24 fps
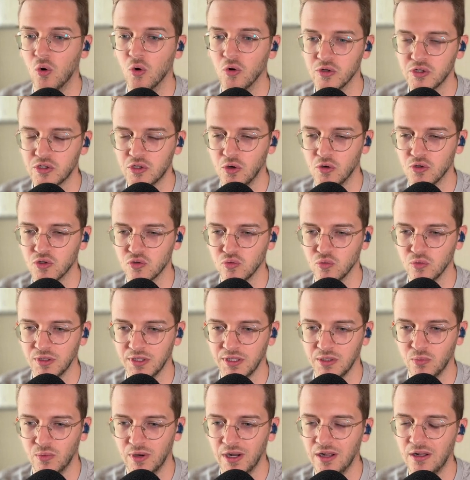The course goes
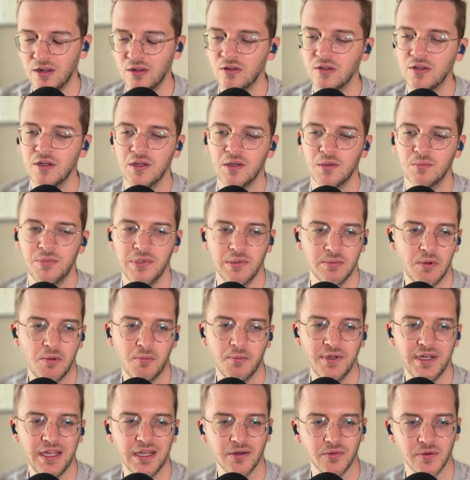really well.
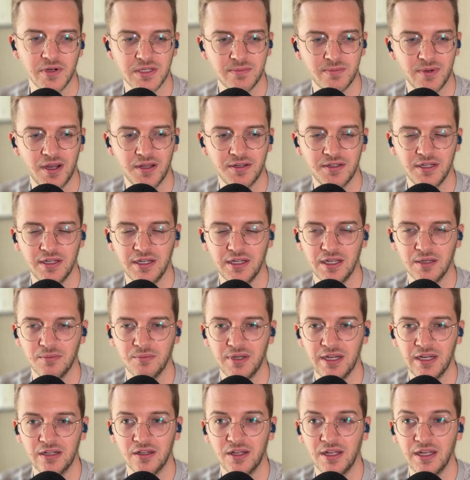People begin responding
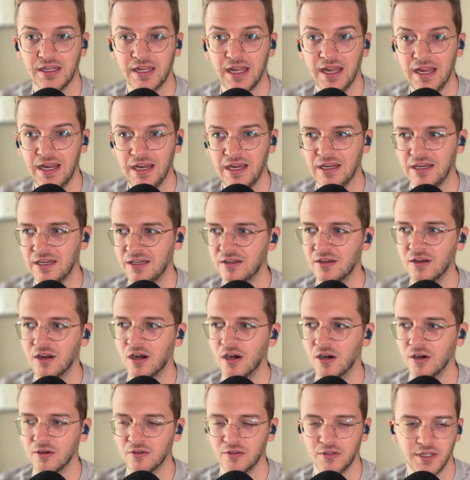and being like, hey,
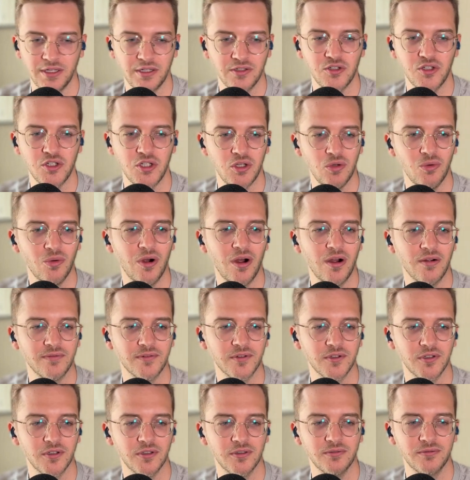do you
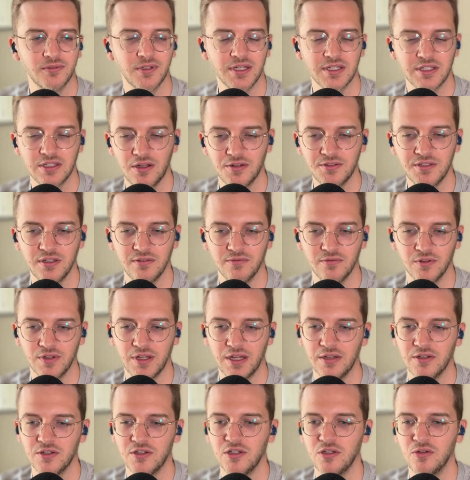offer consulting
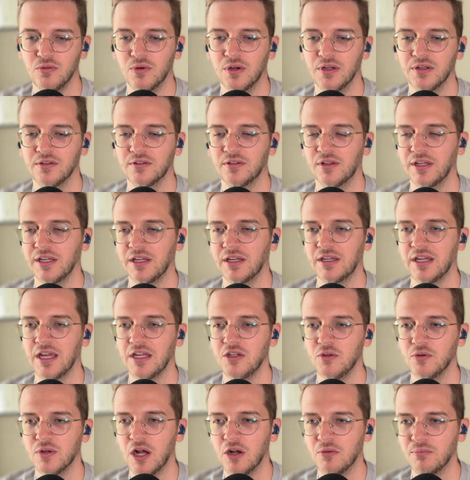for that? Do you want, like,
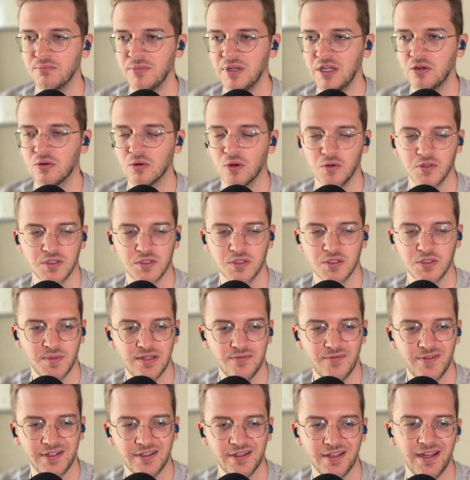can you help me grow
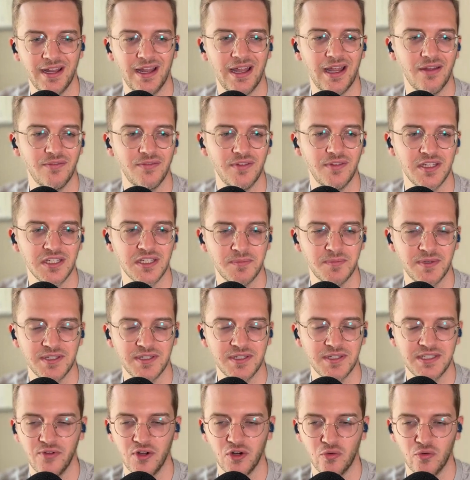specifically? I have these
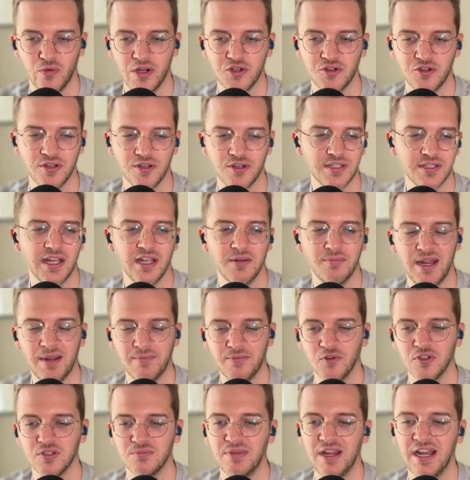specific questions. I can
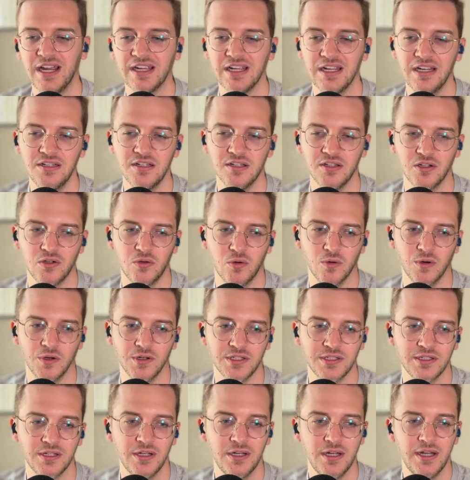map those back into the
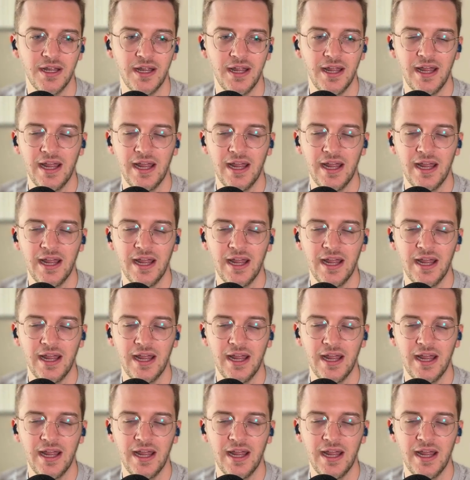course.